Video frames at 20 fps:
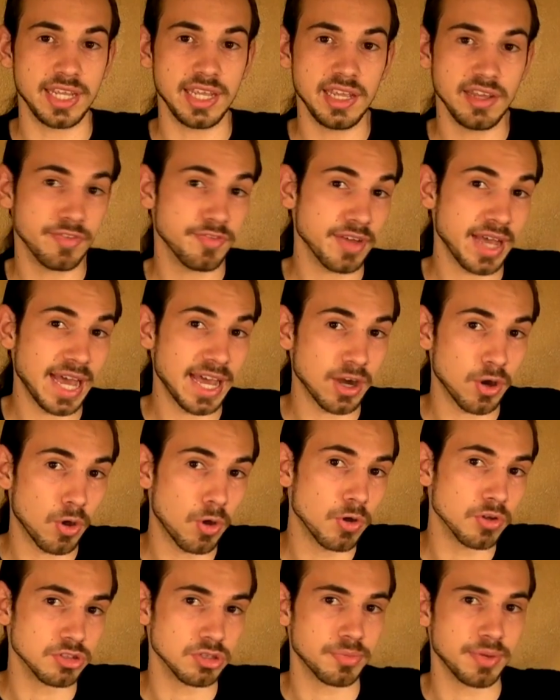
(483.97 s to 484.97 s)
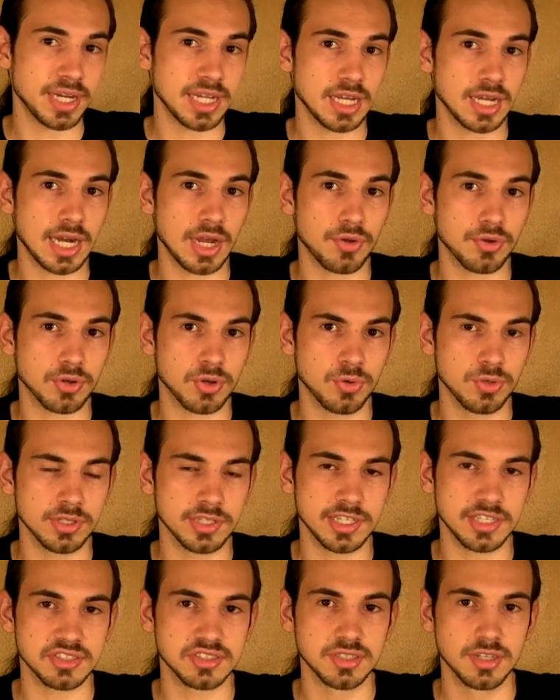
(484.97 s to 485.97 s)
if at all, depending on how cold
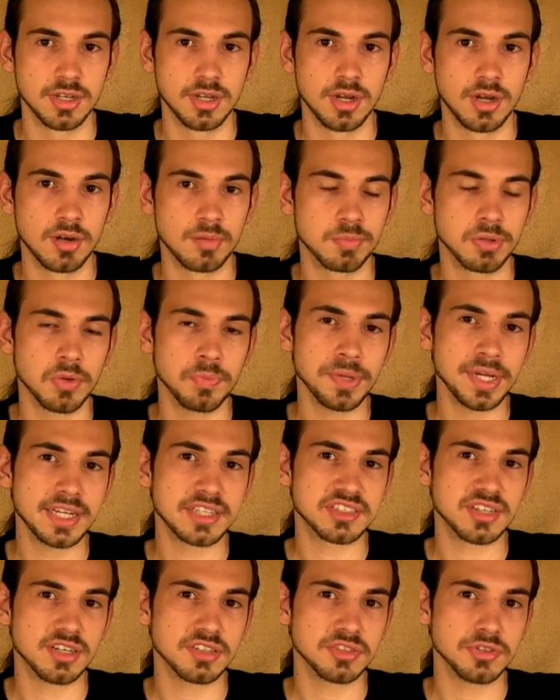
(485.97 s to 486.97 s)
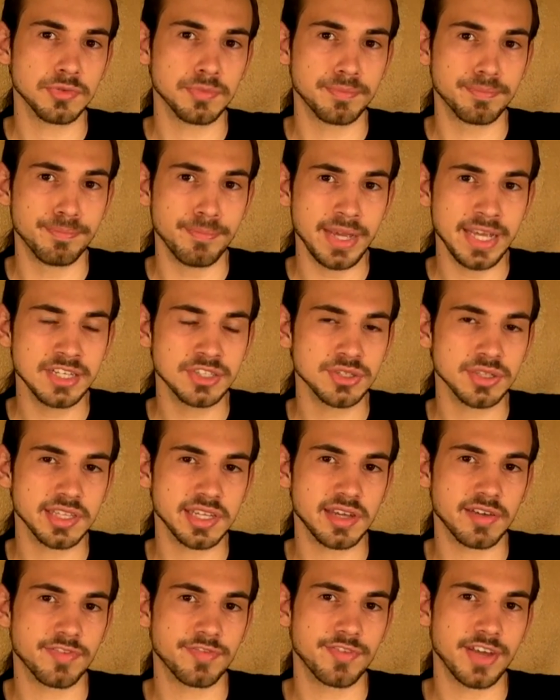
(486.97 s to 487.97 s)
it is. Propane is also
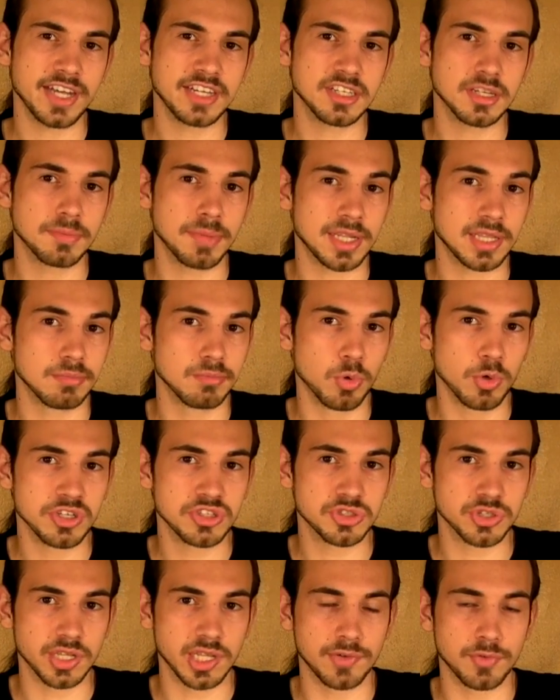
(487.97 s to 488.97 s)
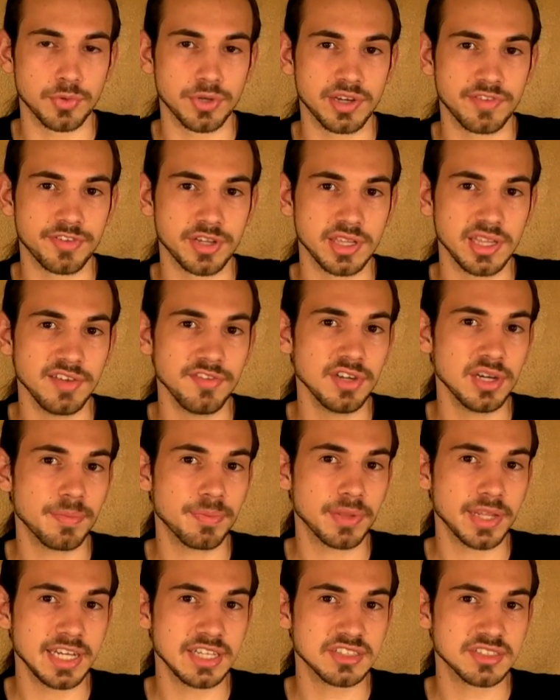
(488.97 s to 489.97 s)
majorly affected by the moisture level, and if you live in a
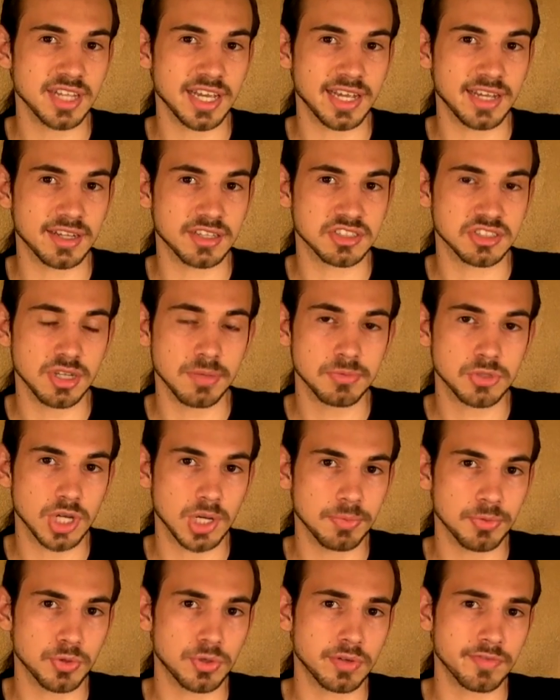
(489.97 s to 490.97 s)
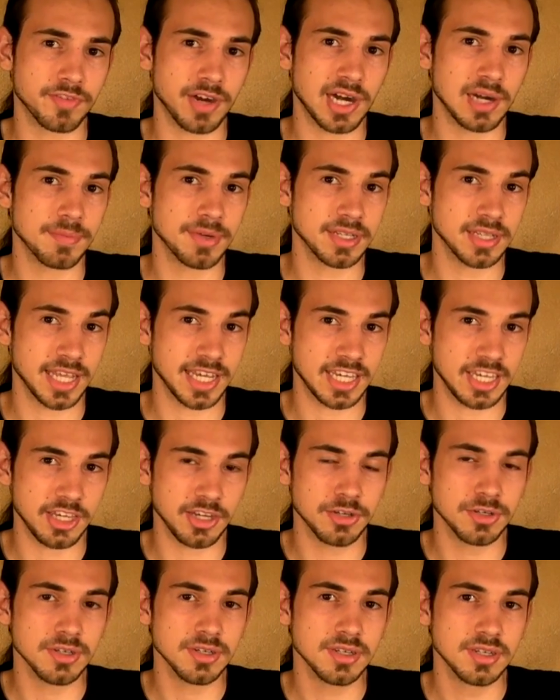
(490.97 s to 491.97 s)
place like a subtropical environment like
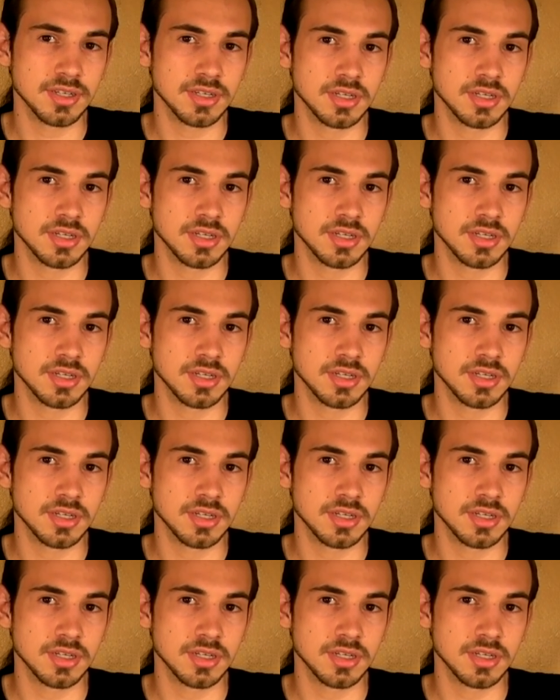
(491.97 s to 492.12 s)
here,